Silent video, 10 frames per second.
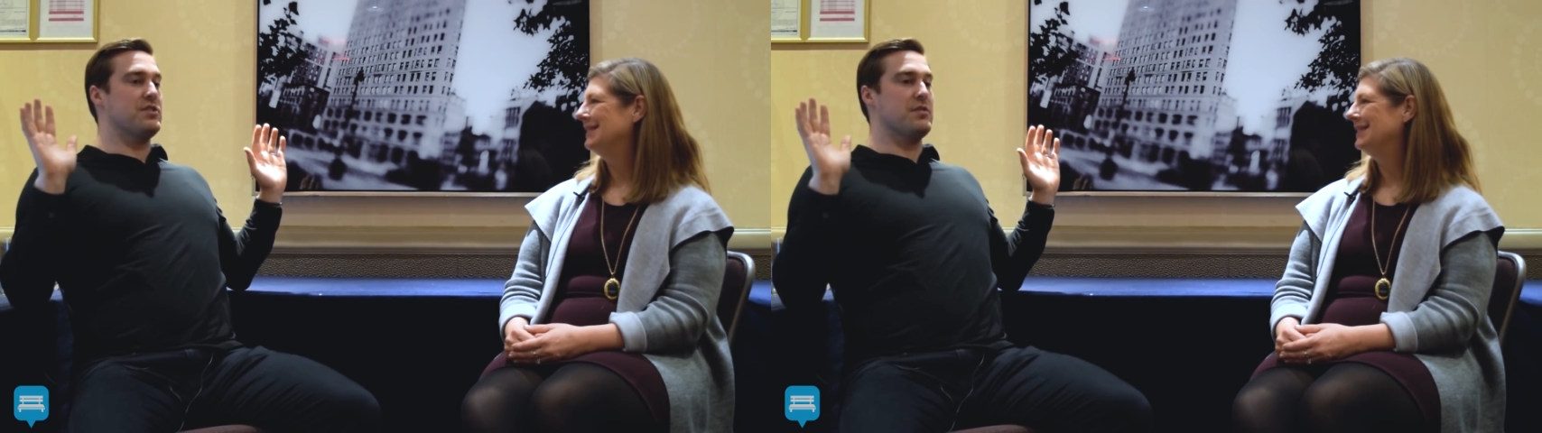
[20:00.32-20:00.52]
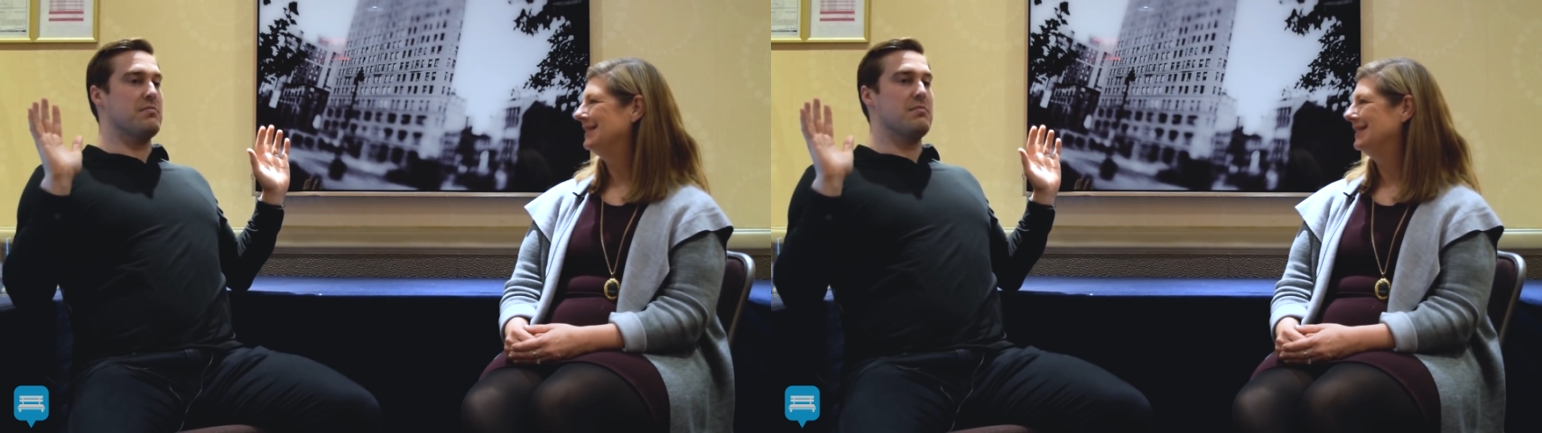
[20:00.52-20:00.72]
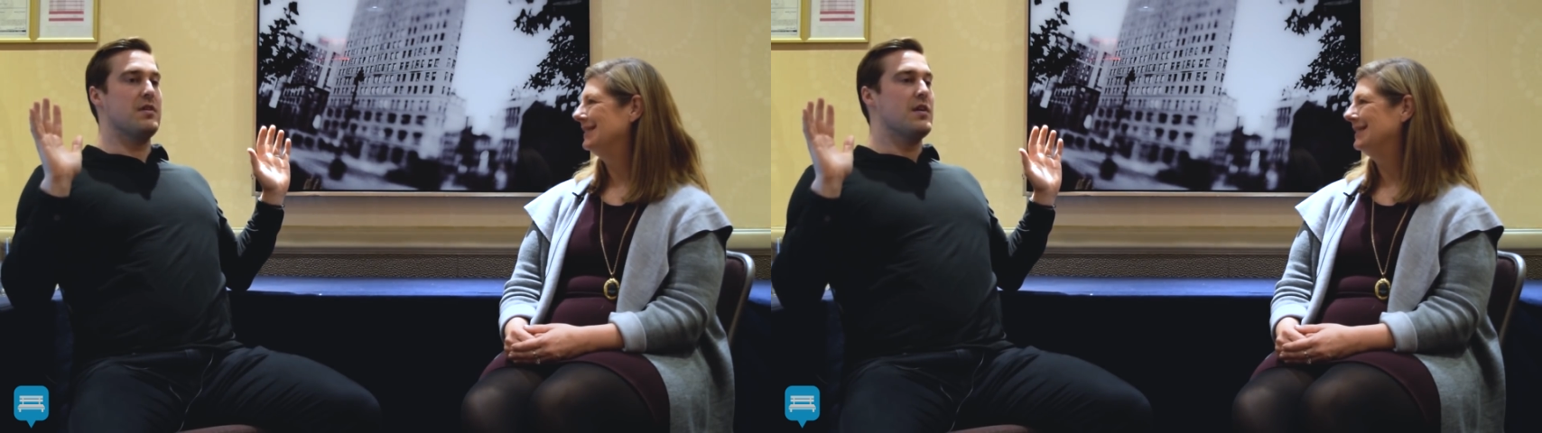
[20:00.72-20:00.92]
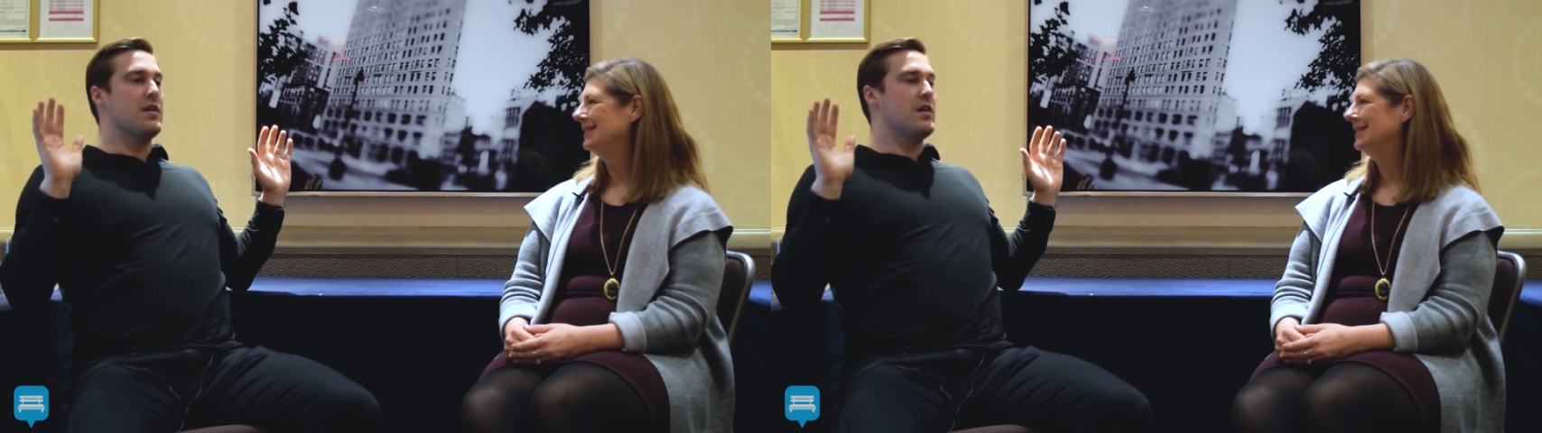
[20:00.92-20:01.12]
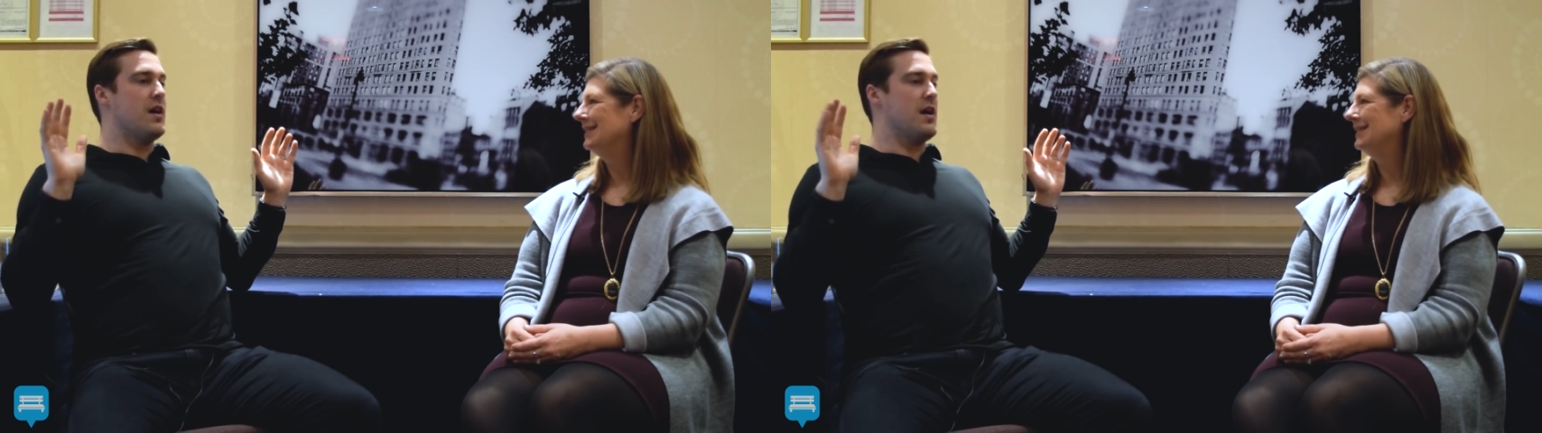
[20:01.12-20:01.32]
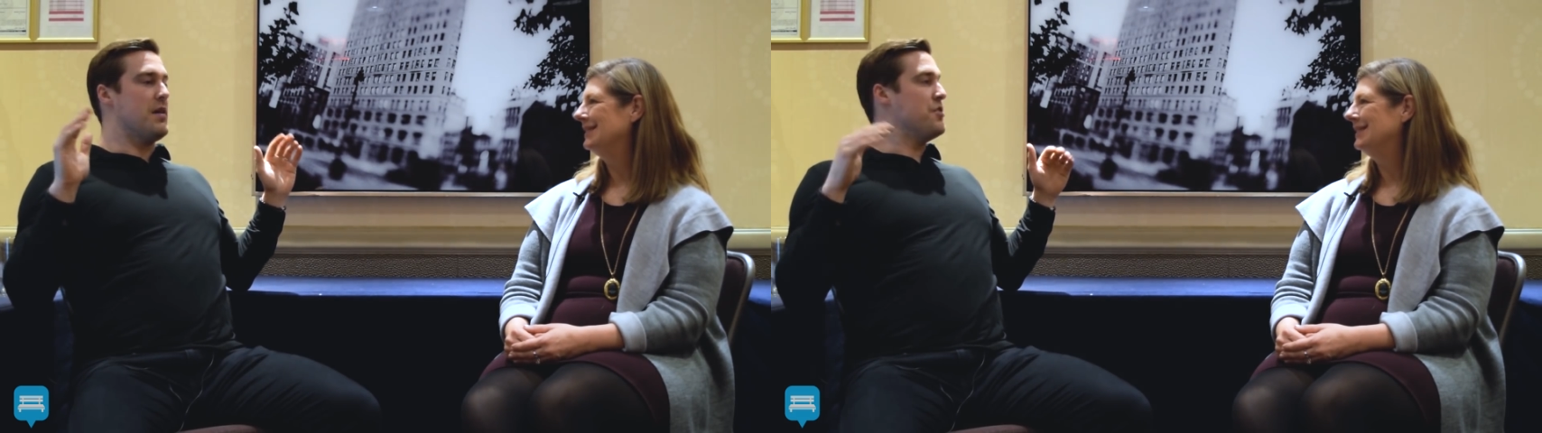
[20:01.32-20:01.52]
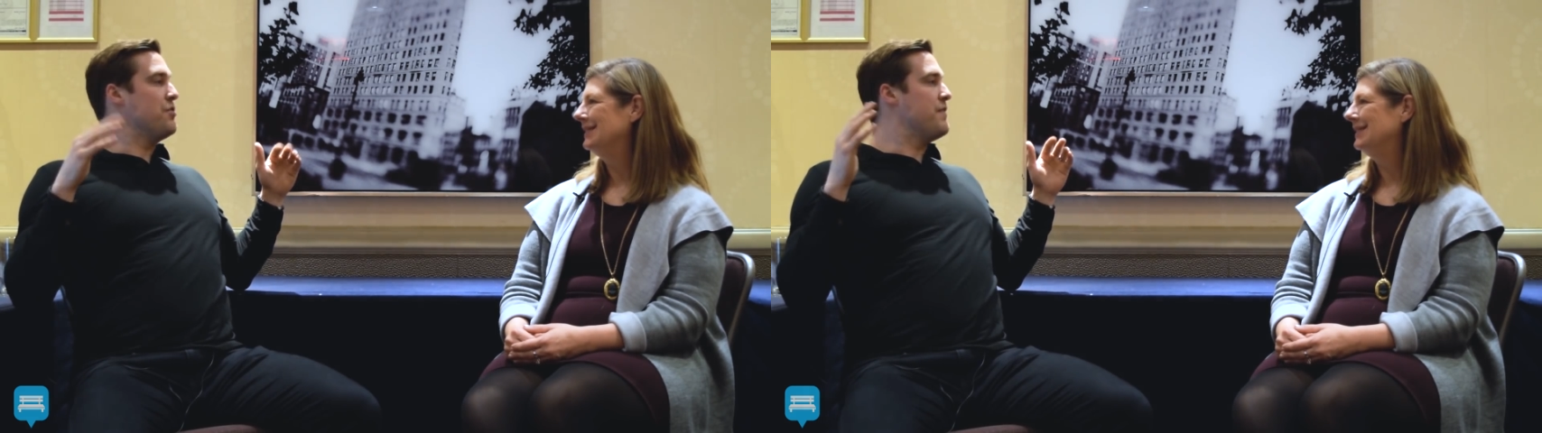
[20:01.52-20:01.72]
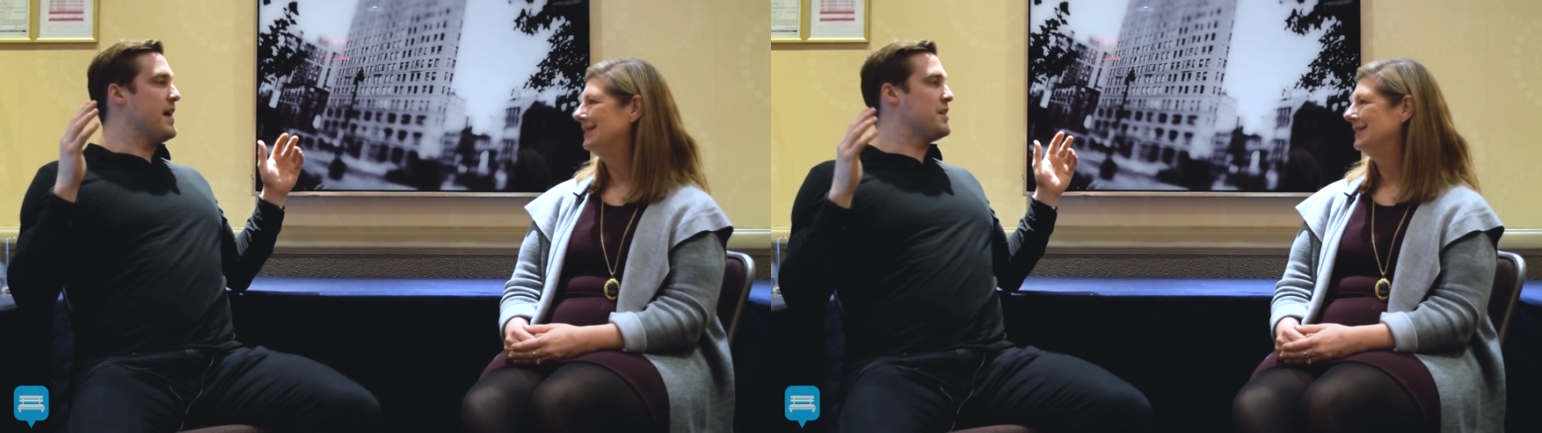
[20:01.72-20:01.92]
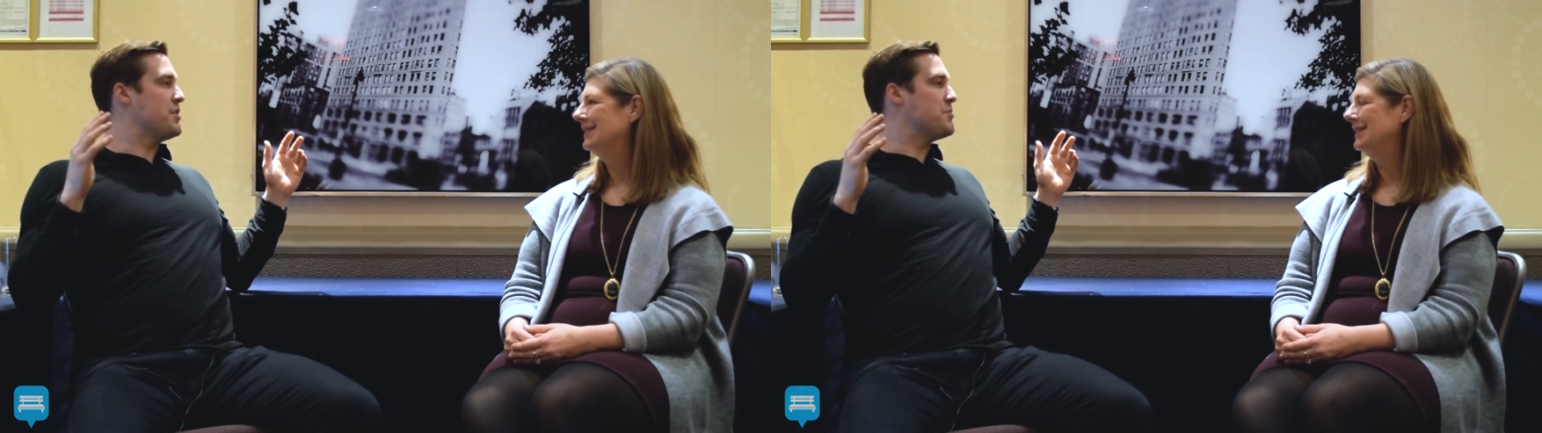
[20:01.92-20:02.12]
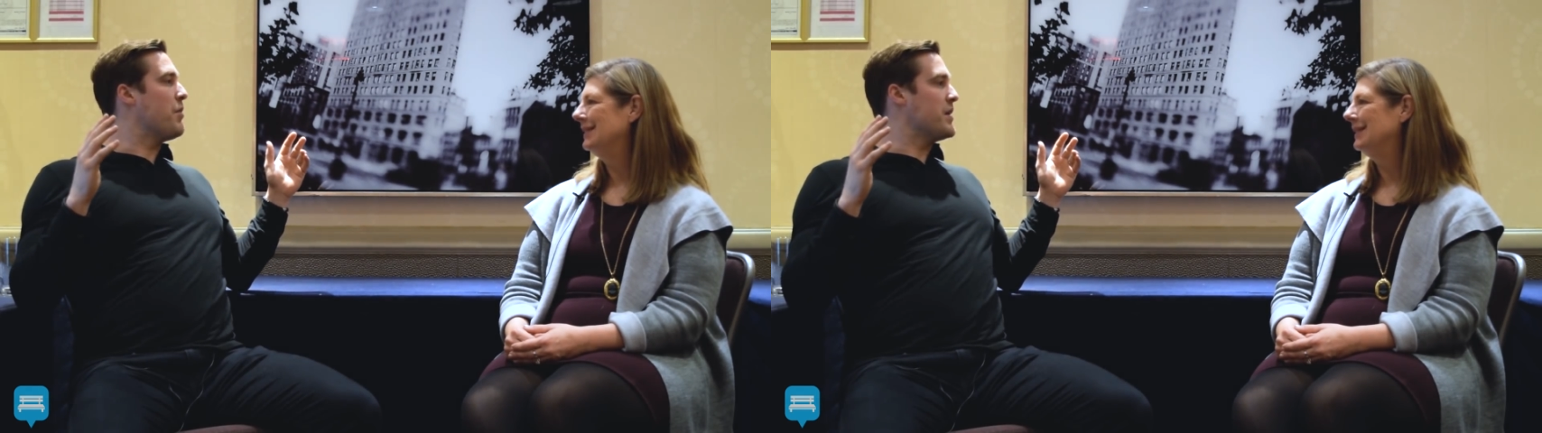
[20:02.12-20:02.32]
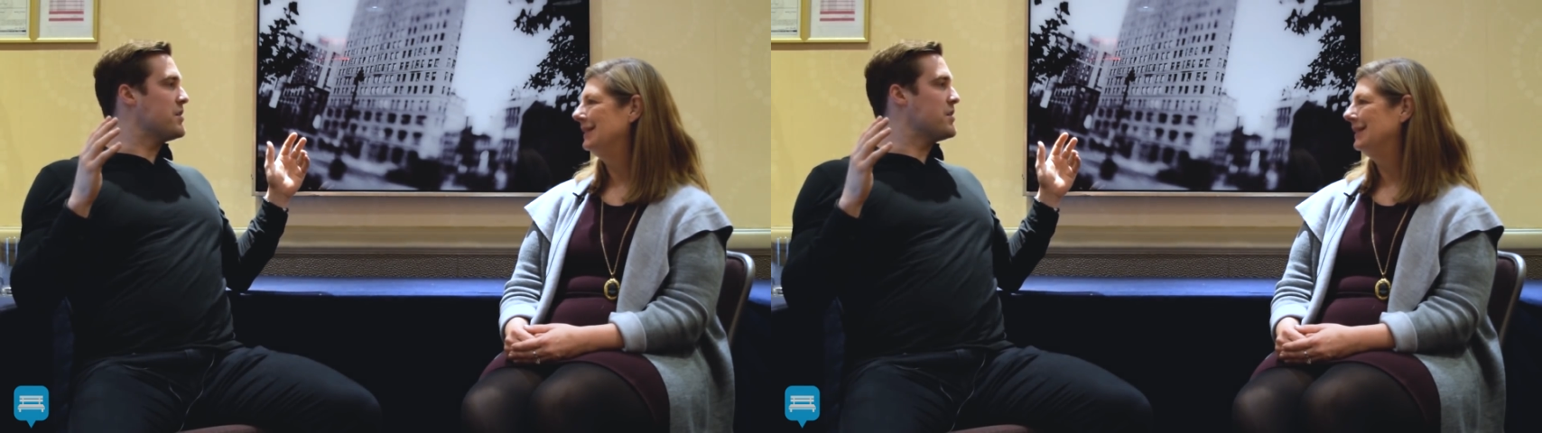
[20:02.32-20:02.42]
Speaker 1: some uh, a new vantage point